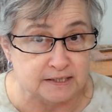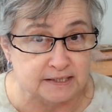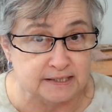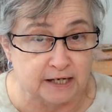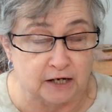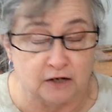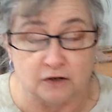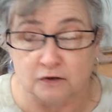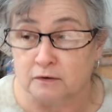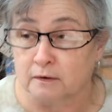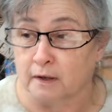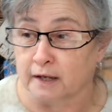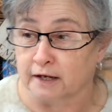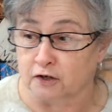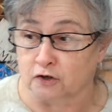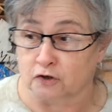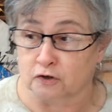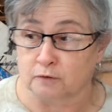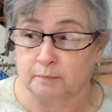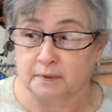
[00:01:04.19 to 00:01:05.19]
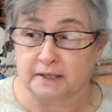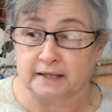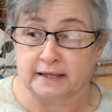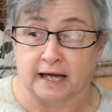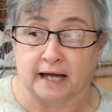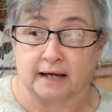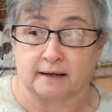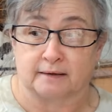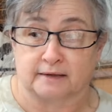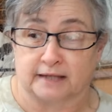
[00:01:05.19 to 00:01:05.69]
sell. It could be
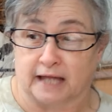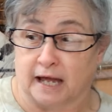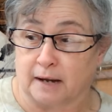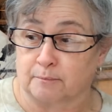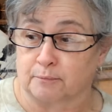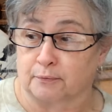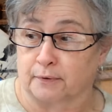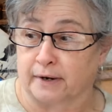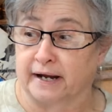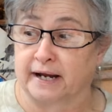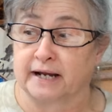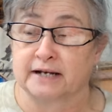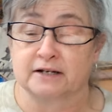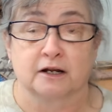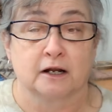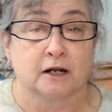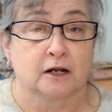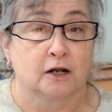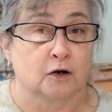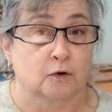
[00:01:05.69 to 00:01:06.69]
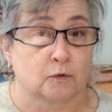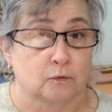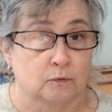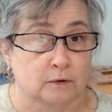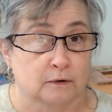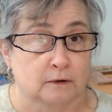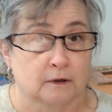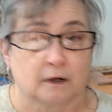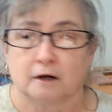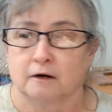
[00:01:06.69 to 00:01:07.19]
that that brand,
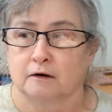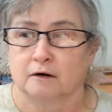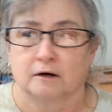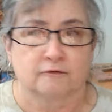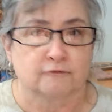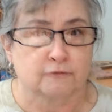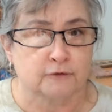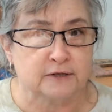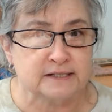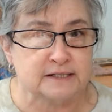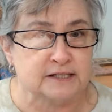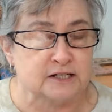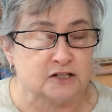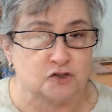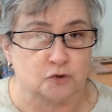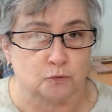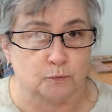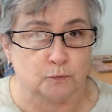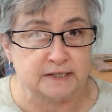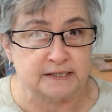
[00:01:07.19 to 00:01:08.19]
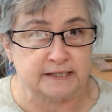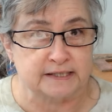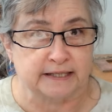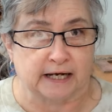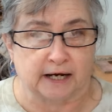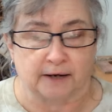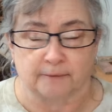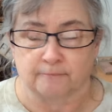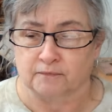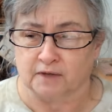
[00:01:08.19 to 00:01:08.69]
for instance,
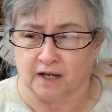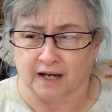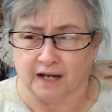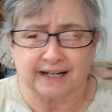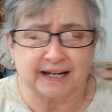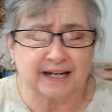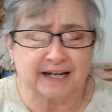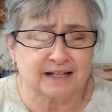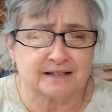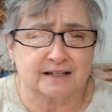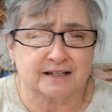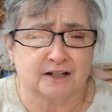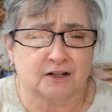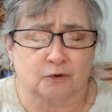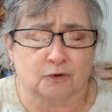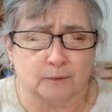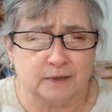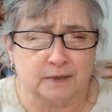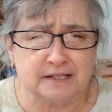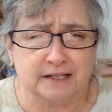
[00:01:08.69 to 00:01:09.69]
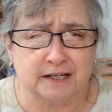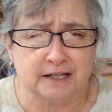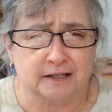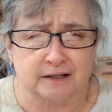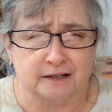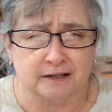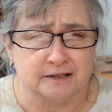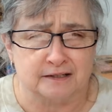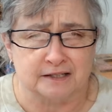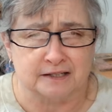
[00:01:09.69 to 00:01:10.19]
Aritzia. I can't sell Aritzia
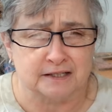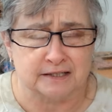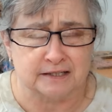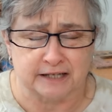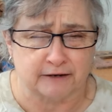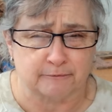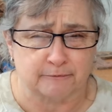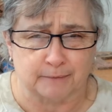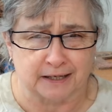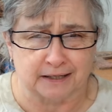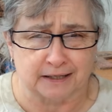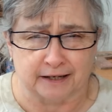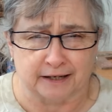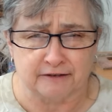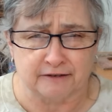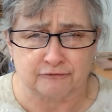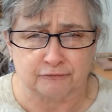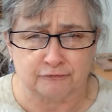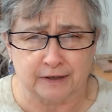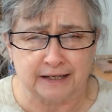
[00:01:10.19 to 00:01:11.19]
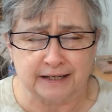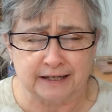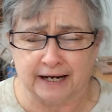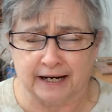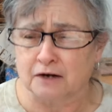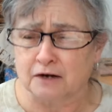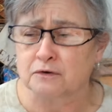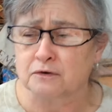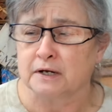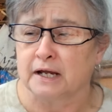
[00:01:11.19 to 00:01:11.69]
to, to save my life right
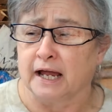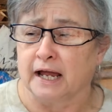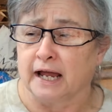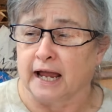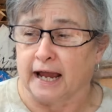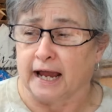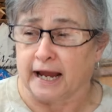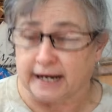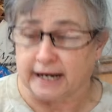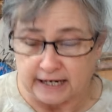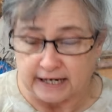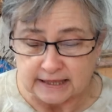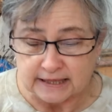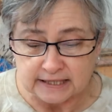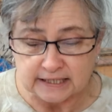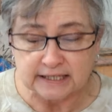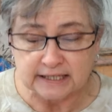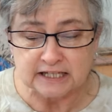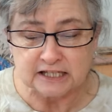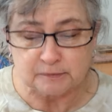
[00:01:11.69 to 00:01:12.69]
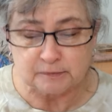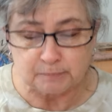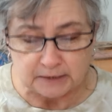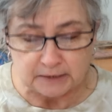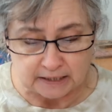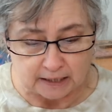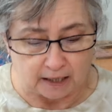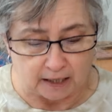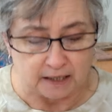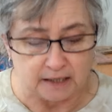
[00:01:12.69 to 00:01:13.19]
now. And I think it's
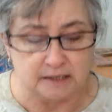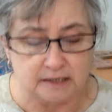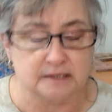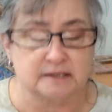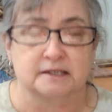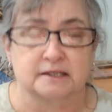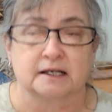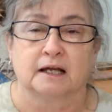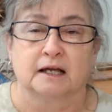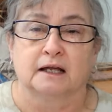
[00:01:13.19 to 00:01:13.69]
because